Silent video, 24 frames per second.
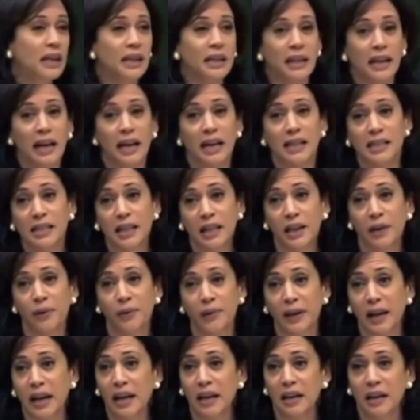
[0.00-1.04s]
Yes, I
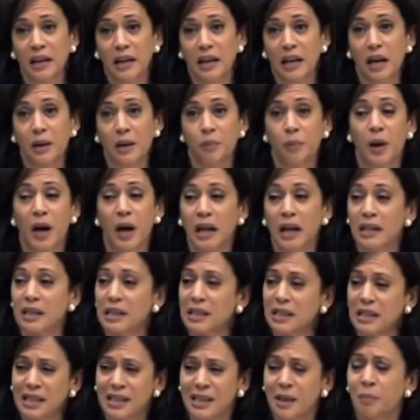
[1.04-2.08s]
created a gun
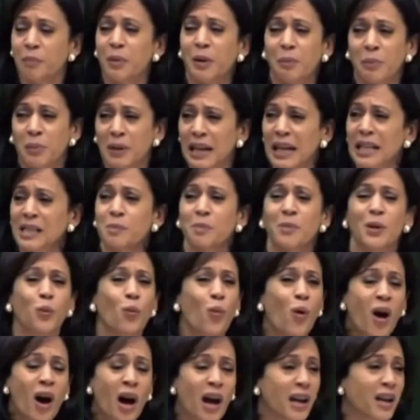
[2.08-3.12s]
policy. Some people ask me
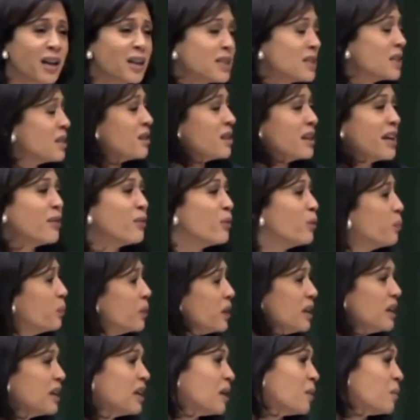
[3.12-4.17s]
why, because there'd never
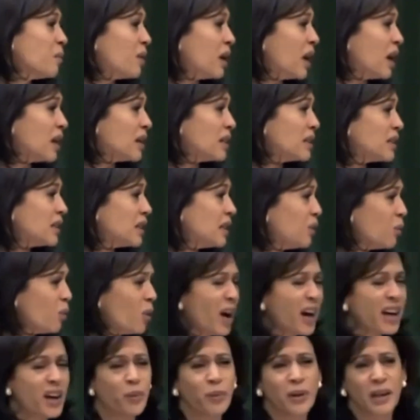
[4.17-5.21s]
been a gun policy.
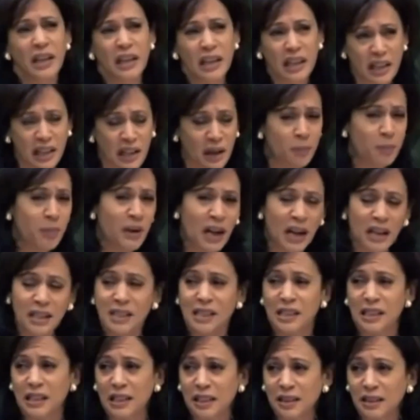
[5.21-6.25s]
Why do we need a gun
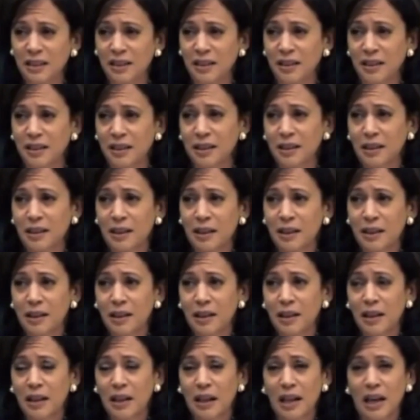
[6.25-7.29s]
policy?
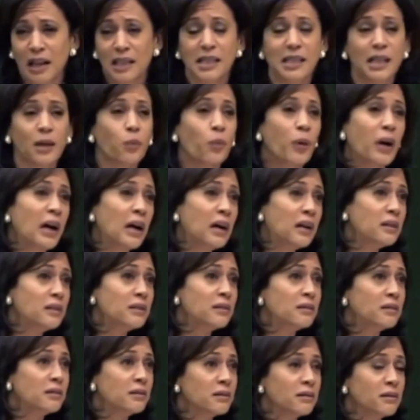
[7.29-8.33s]
I said, well,
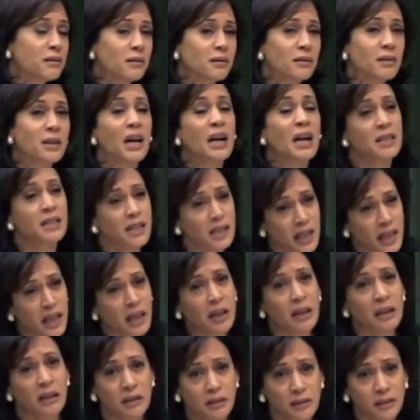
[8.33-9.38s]
guns
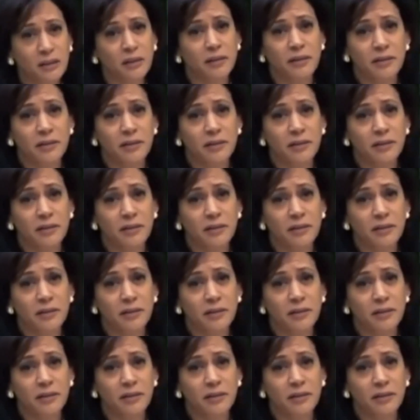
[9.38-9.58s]
kill.